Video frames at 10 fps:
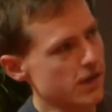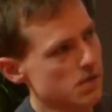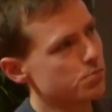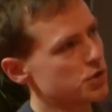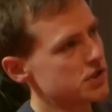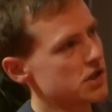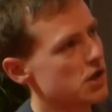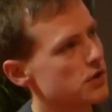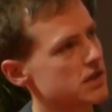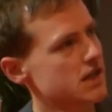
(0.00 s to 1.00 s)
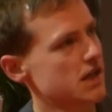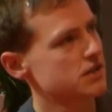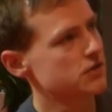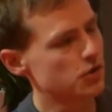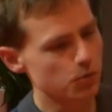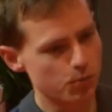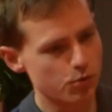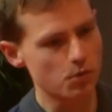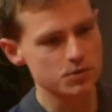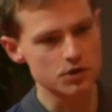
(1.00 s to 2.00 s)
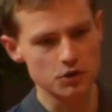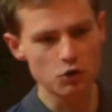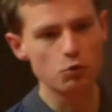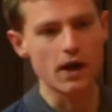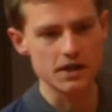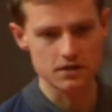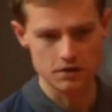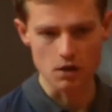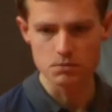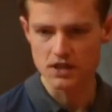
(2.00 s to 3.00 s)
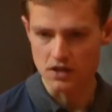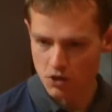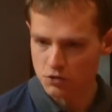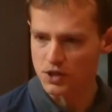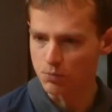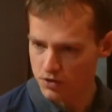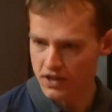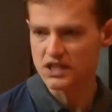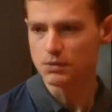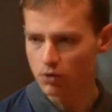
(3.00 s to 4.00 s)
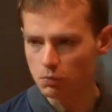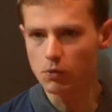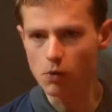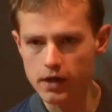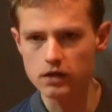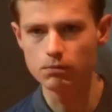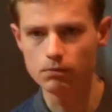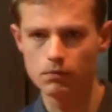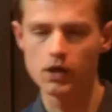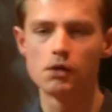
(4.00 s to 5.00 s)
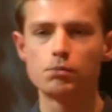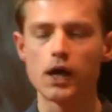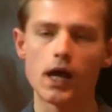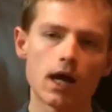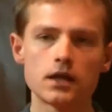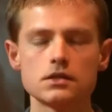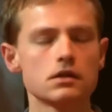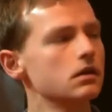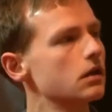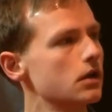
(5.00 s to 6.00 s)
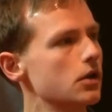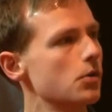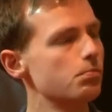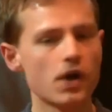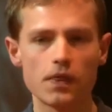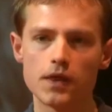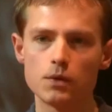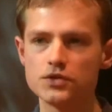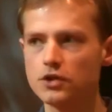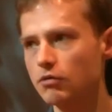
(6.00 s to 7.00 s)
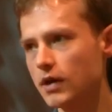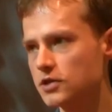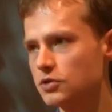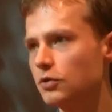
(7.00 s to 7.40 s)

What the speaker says: the input in a unit test, the props and the callbacks that comes in are usually predictable, and we write them by hand. But there was a great